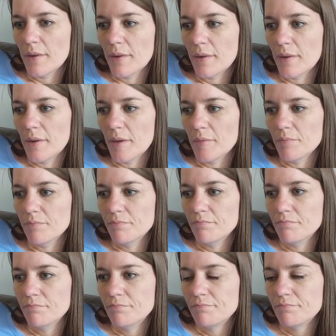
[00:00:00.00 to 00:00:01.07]
Um,
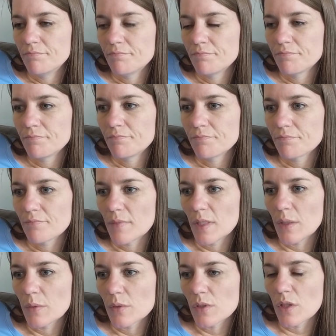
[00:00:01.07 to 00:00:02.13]

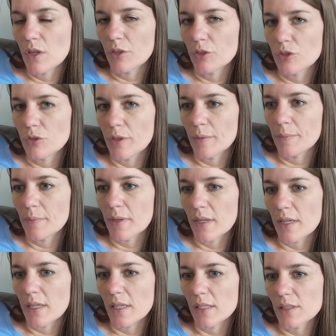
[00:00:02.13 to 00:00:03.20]
it was a long trip.
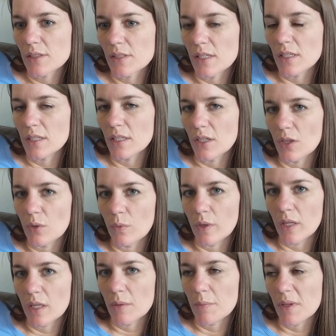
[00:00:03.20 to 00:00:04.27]
I extended it a
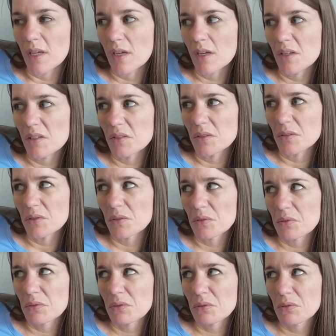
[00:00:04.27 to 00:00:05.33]
week
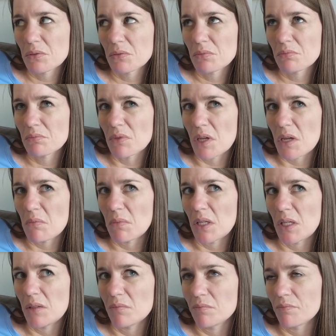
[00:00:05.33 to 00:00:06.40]
because, I
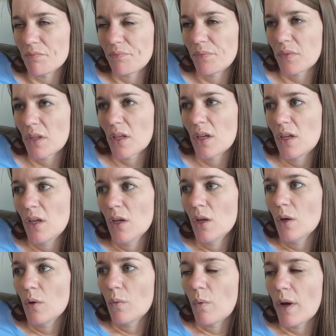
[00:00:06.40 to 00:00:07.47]
mean,
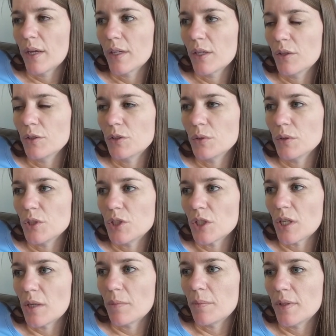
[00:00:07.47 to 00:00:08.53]
why go to a
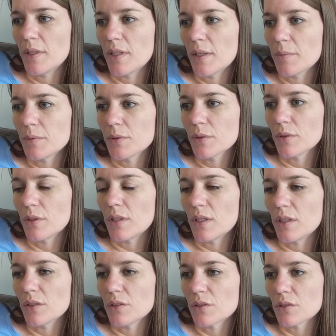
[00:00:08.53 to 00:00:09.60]
job that absolutely
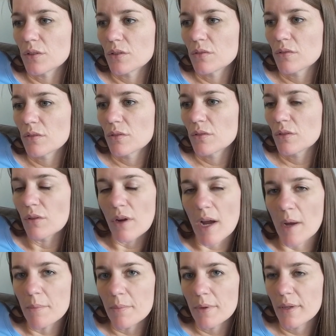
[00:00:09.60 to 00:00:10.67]
is
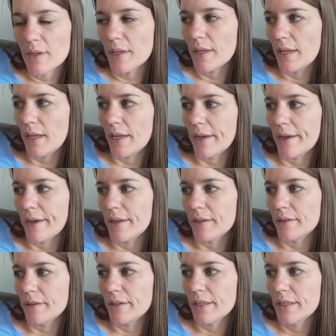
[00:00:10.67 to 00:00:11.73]
crap
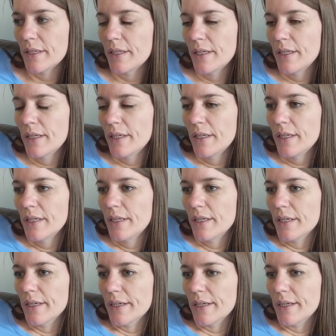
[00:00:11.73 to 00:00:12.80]
and
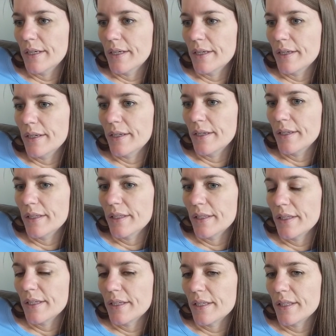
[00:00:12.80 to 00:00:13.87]
uh,
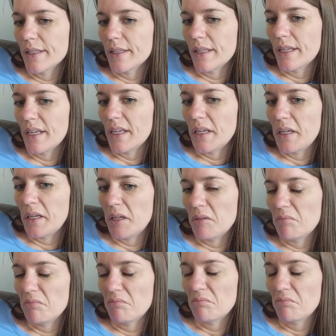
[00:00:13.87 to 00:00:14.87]
they